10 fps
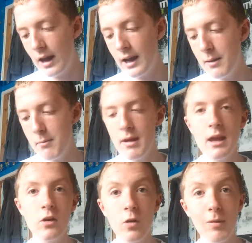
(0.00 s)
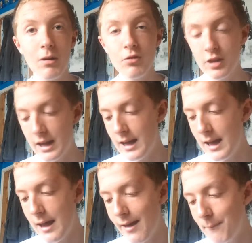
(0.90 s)
And it may come out
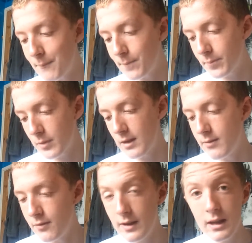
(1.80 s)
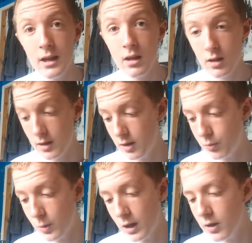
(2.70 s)
for Vita
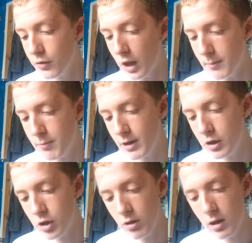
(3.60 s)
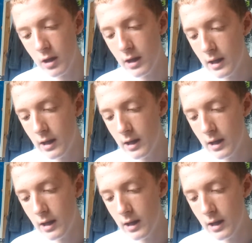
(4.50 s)
as well, so that'd be pretty cool.